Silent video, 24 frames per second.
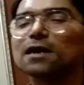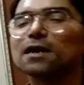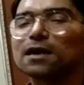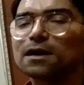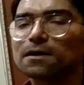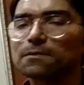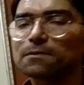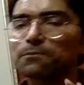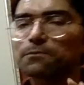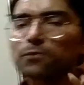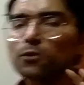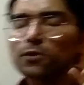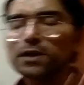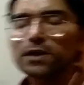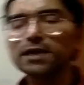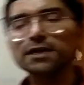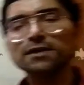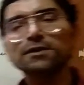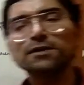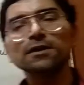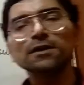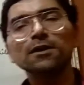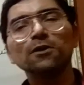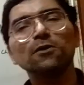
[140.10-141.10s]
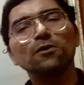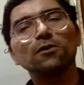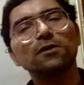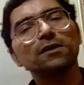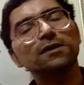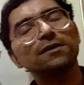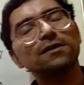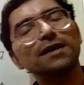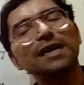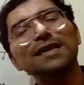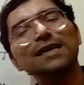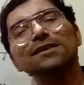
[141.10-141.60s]
a poet or
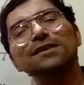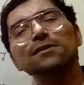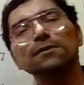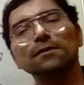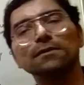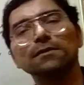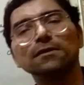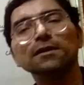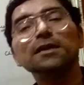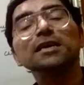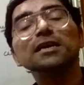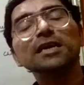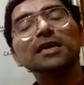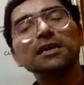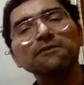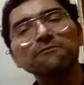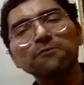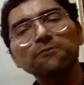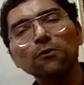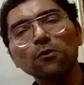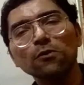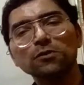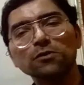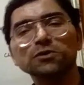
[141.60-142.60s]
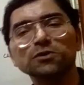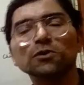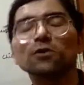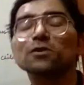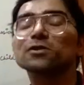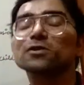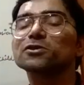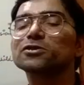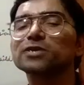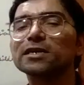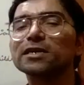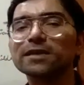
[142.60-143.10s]
a writer evokes
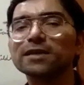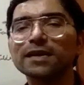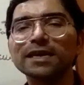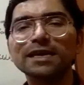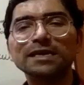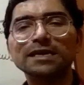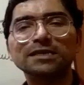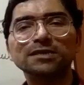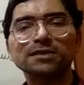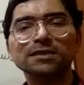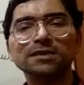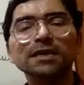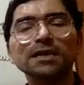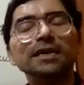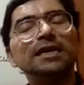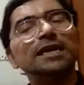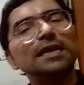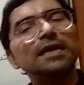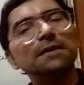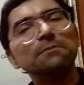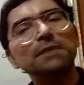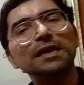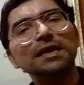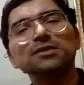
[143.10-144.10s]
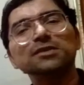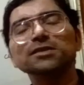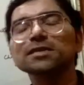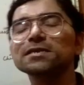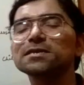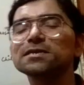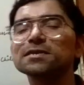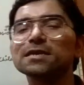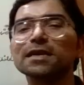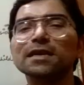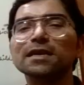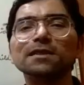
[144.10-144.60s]
or generates
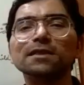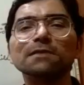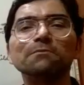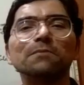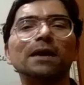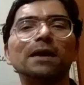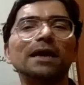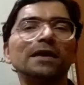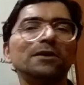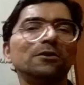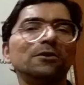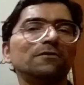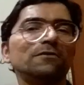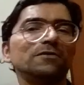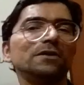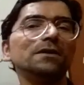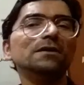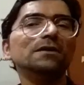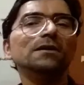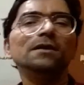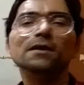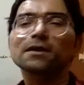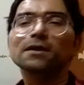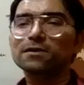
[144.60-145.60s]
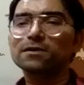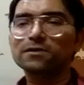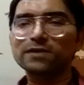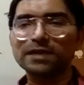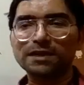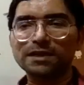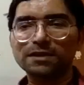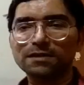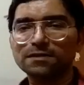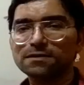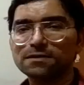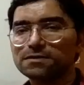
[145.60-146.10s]
images in the mind of the
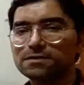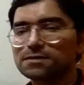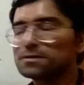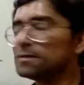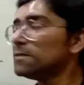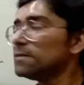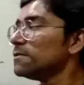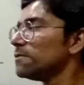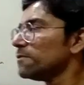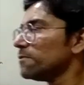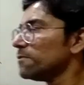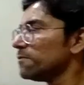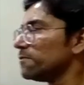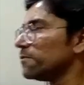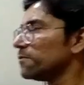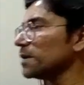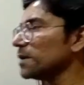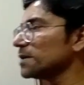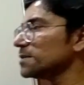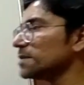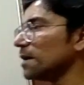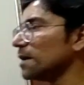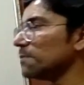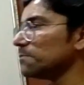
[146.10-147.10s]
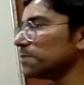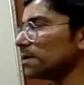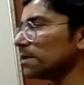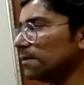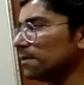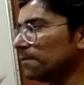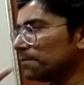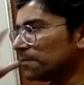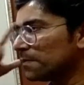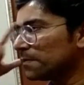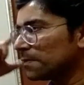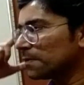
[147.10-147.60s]
readers. For
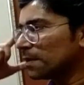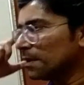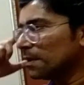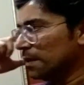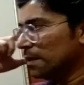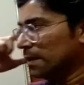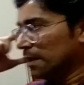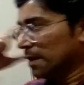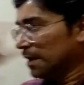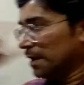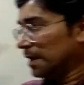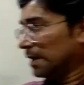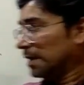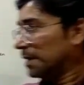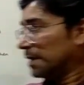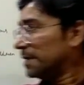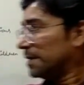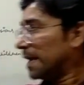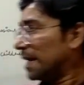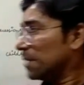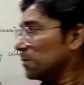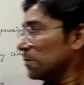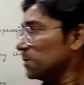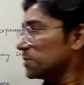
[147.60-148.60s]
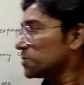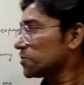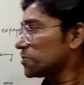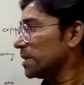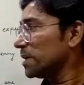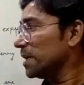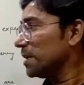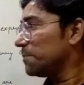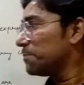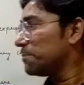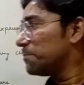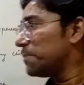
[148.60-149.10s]
example, narrow
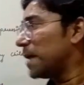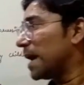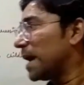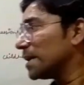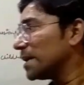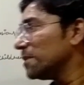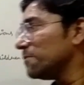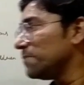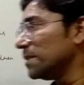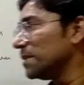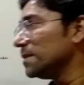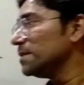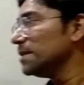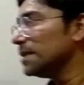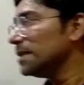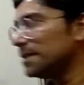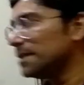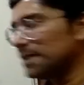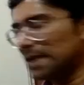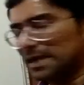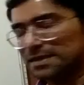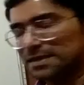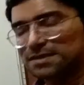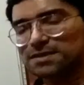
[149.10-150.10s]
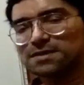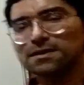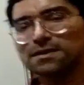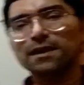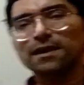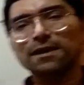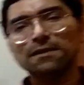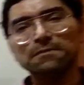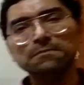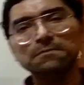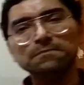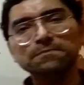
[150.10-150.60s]
street packed with lead
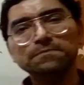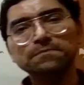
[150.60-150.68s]
sky.